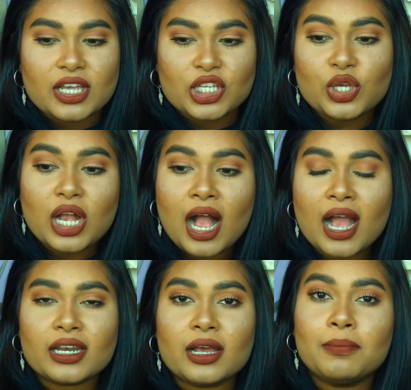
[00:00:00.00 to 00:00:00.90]
you
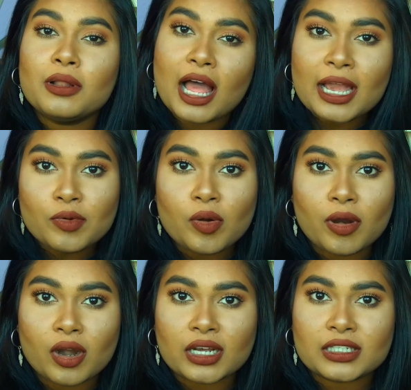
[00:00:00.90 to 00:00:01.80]
can't apply more
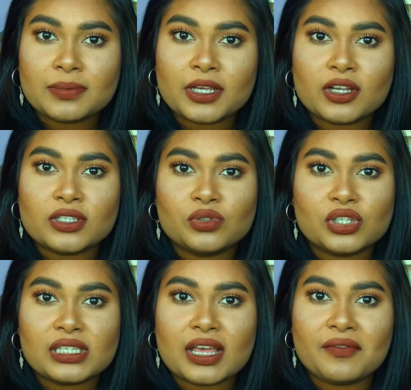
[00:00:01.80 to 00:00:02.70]
products because it'll
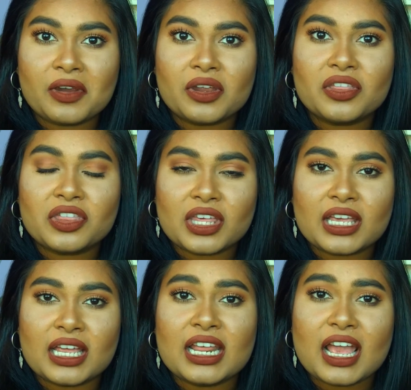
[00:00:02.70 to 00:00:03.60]
just get very
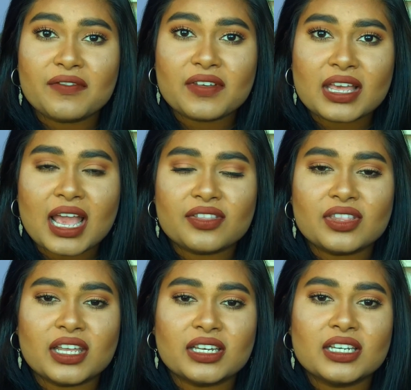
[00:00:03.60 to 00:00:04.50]
thick and heavy, and
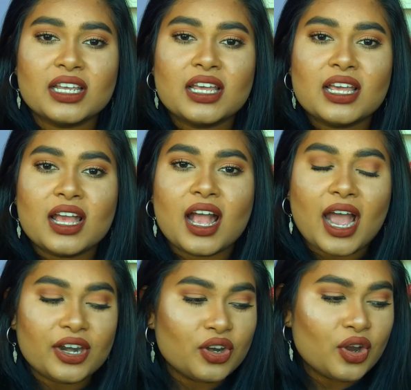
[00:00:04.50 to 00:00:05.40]
then,
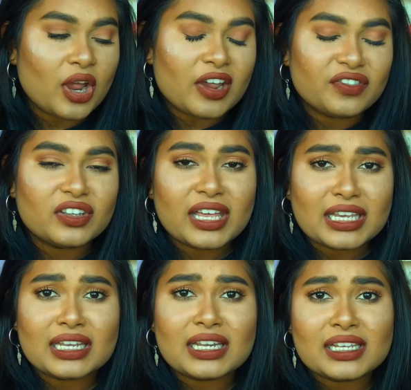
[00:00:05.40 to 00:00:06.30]
I don't know, I feel
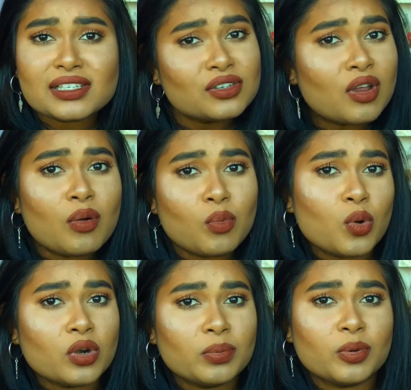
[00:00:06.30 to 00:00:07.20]
like it is not
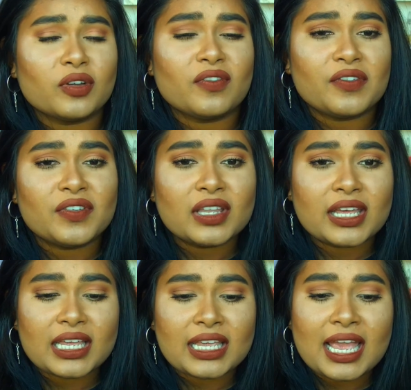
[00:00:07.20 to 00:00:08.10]
waterproof. I feel
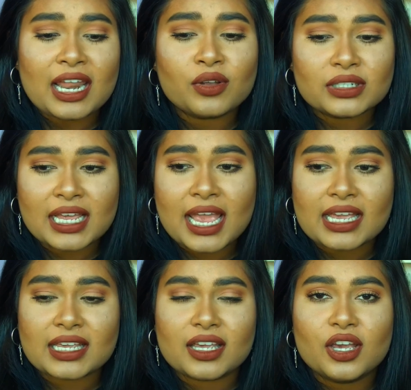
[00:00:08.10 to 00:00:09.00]
like it cannot
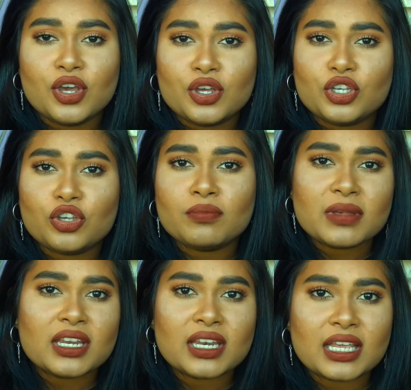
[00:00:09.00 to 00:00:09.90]
take
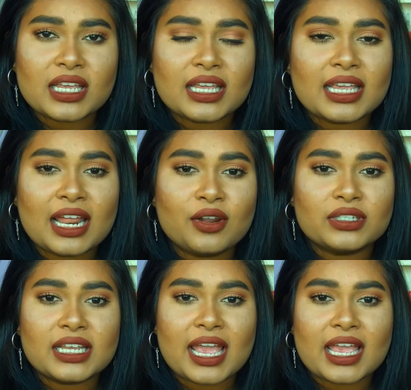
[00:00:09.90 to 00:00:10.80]
humidity, it
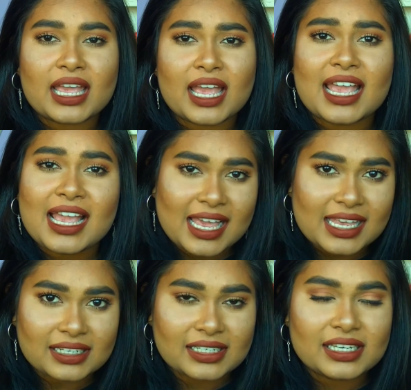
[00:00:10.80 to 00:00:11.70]
cannot take
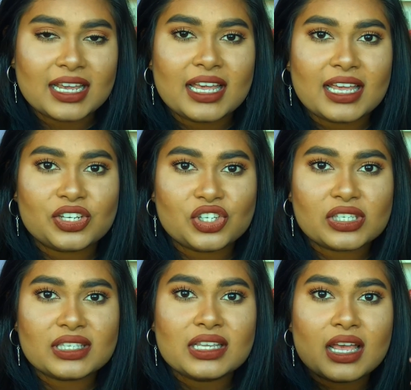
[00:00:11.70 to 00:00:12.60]
heat, it
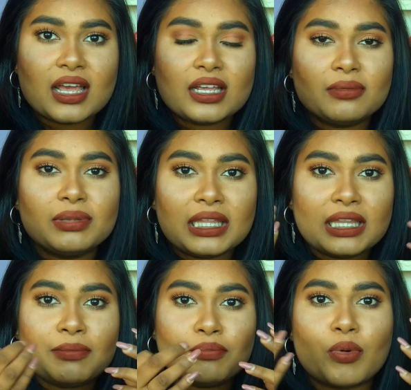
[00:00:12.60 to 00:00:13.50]
just
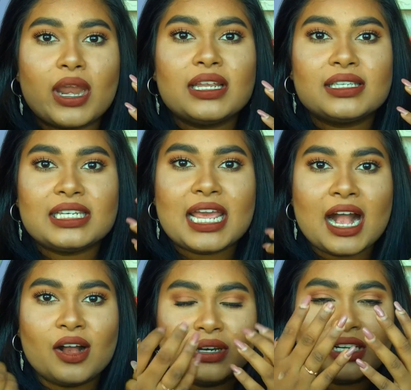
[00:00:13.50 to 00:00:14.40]
completely breaks
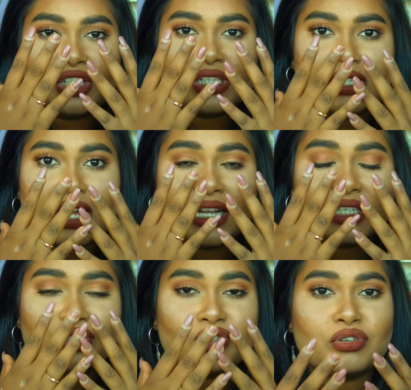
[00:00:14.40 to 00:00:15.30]
down and just
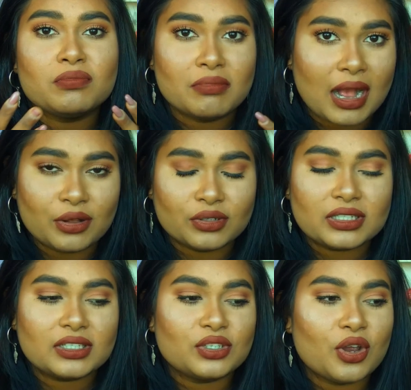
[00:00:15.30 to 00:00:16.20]
starts to melt.
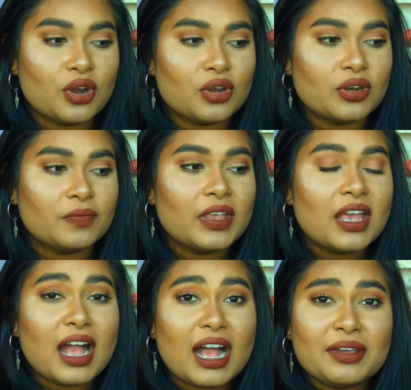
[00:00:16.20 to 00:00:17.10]
So
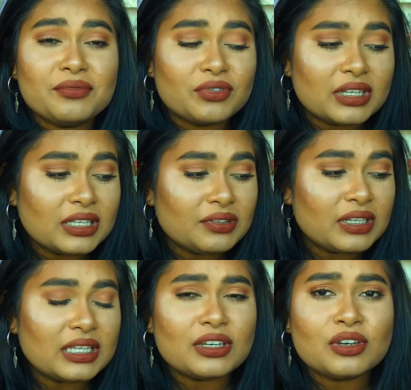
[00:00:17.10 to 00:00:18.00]
I'm
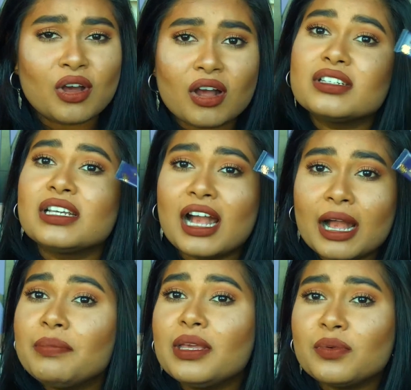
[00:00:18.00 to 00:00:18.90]
really not
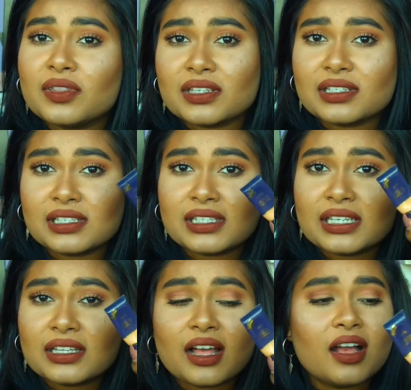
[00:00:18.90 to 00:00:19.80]
happy with this
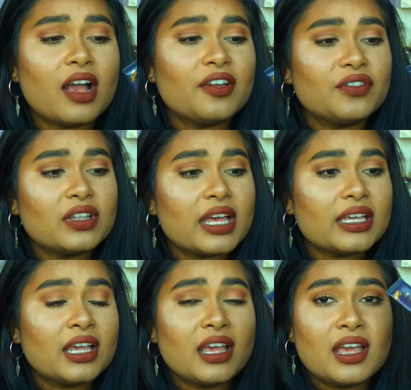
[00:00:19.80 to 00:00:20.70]
concealer. I feel
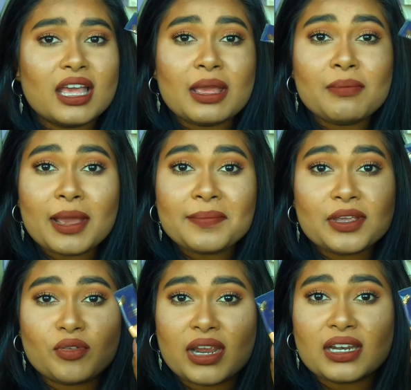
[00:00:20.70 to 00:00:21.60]
like it might be
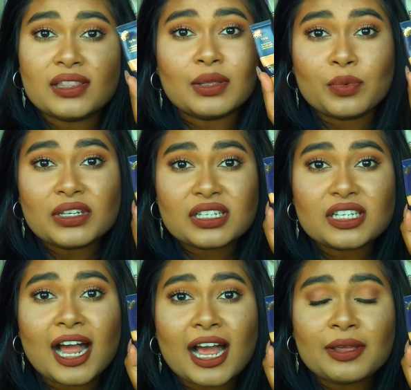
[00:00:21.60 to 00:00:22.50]
great in the winter
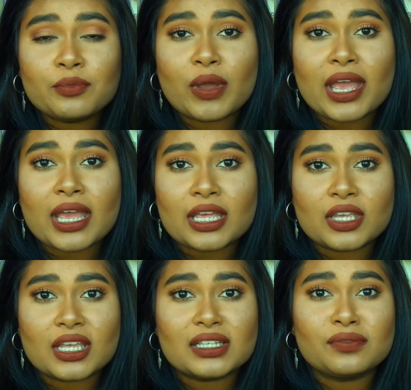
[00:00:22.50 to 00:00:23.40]
time where
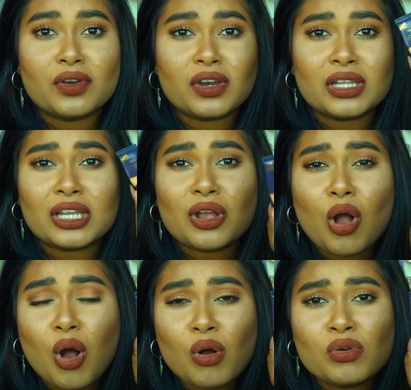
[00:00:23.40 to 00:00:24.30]
it's very
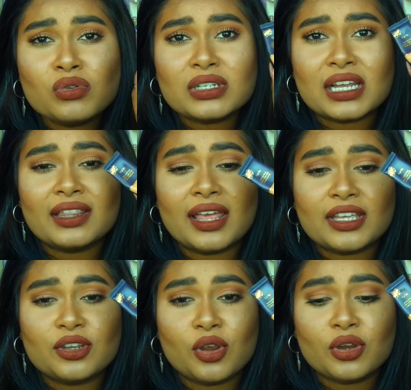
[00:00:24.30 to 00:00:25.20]
cold and,
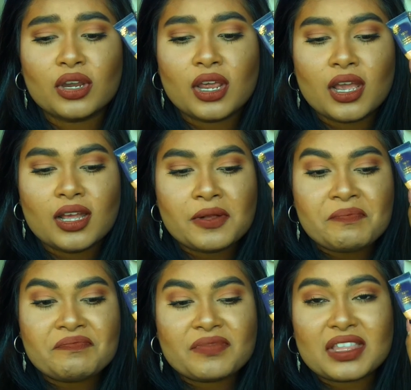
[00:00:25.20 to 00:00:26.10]
like, you know,
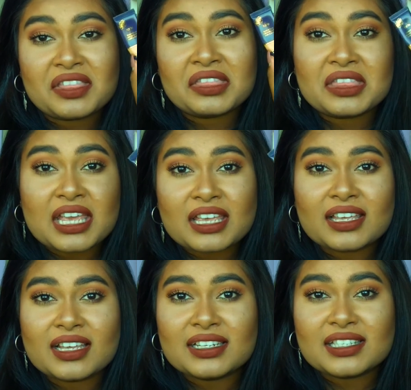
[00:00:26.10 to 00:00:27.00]
thick
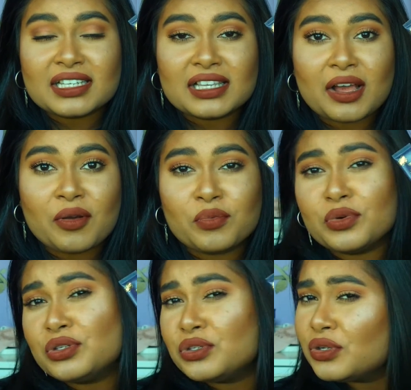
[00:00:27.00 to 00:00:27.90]
concealer
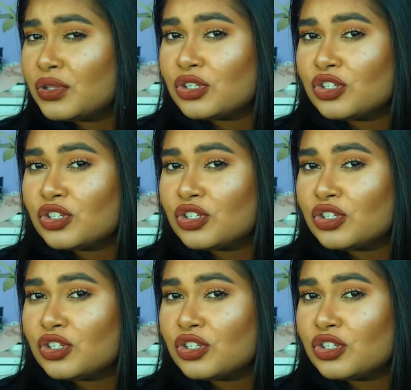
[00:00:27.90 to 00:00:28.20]
would do the